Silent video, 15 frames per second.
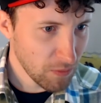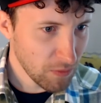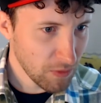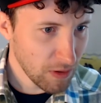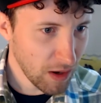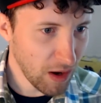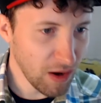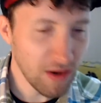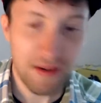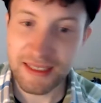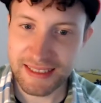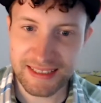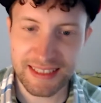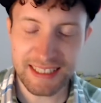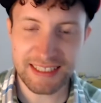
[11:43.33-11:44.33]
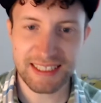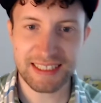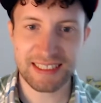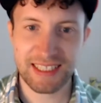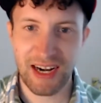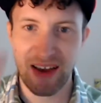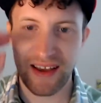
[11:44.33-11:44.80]
Oh, this
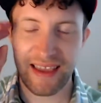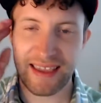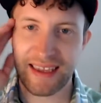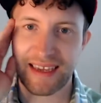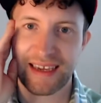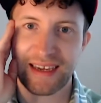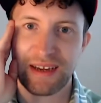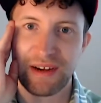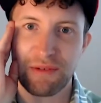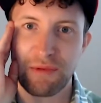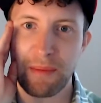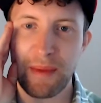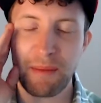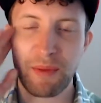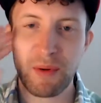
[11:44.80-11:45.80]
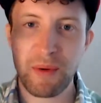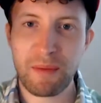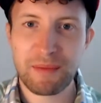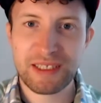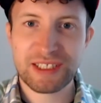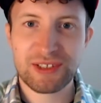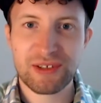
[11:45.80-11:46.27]
is like... Remember when
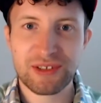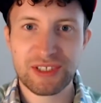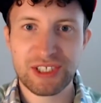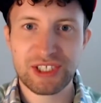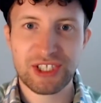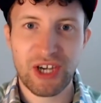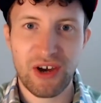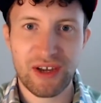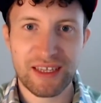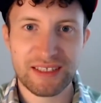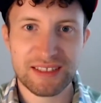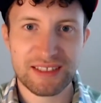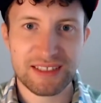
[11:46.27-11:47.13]
we saw the giant